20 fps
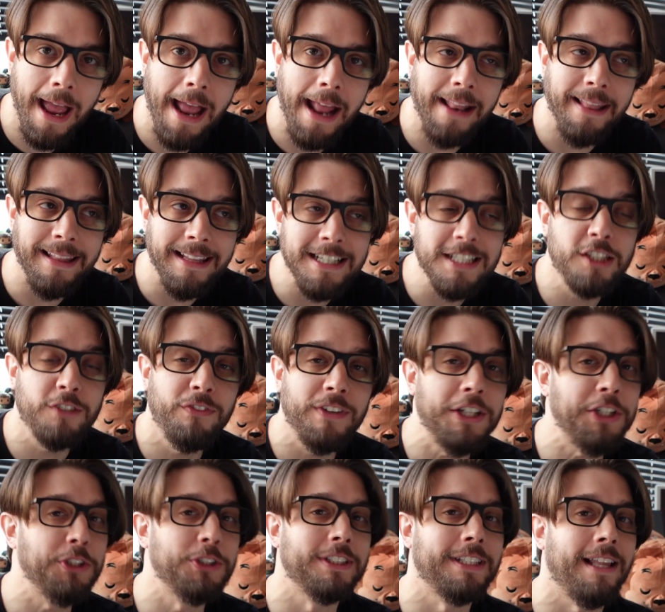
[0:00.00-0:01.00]
And this
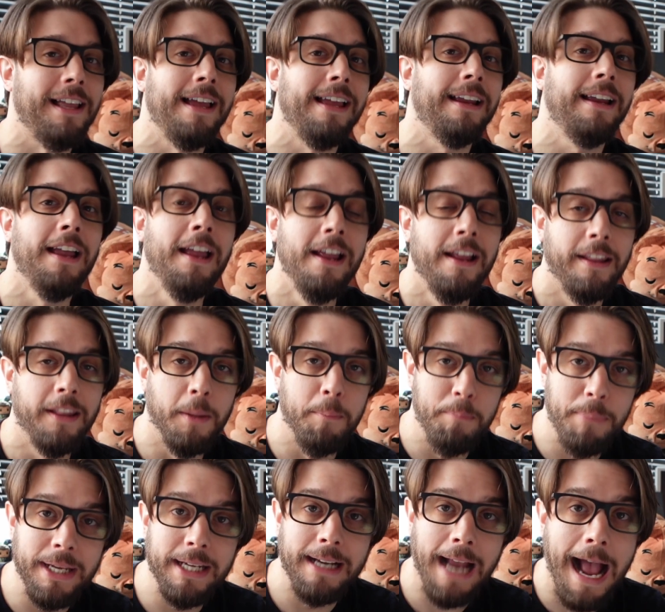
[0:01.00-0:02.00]
feels like the
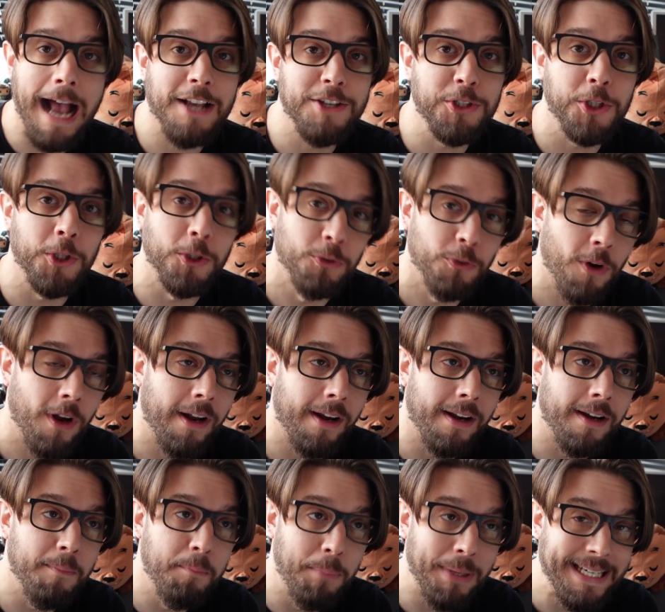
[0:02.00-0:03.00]
big Oscar
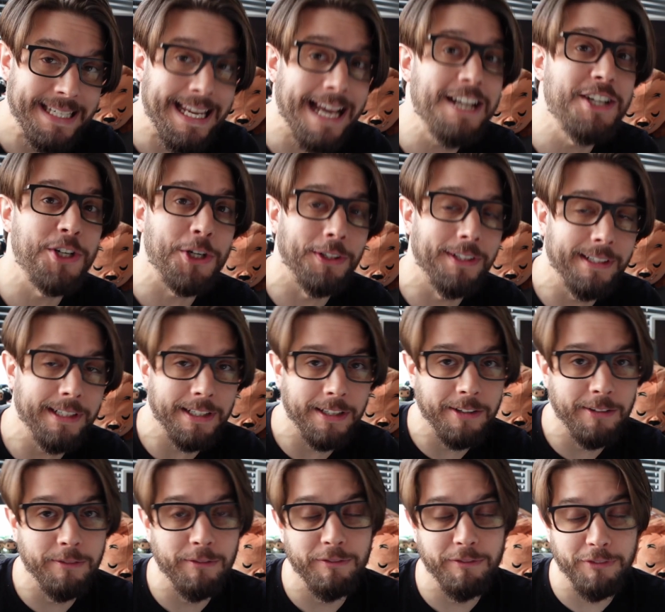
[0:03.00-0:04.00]
run potentially
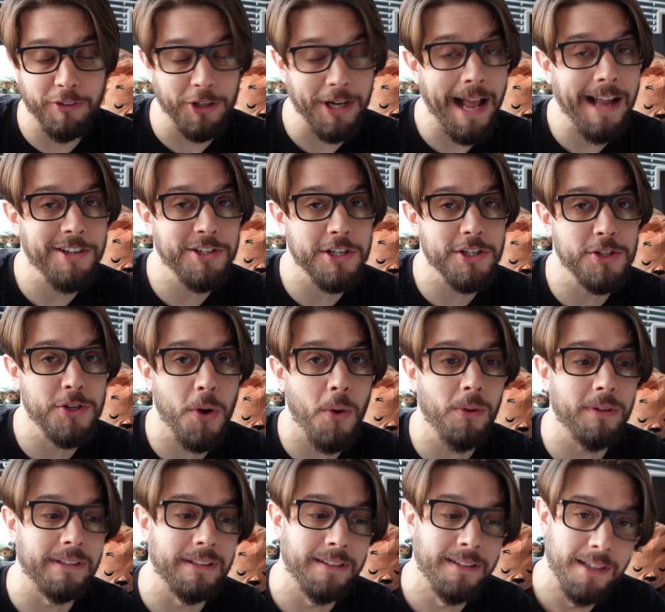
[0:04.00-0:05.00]
for not just
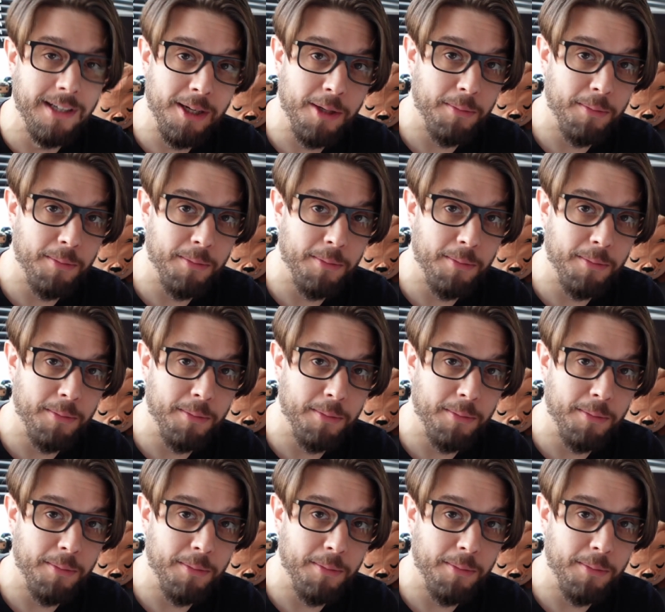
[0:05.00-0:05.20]
Nolan.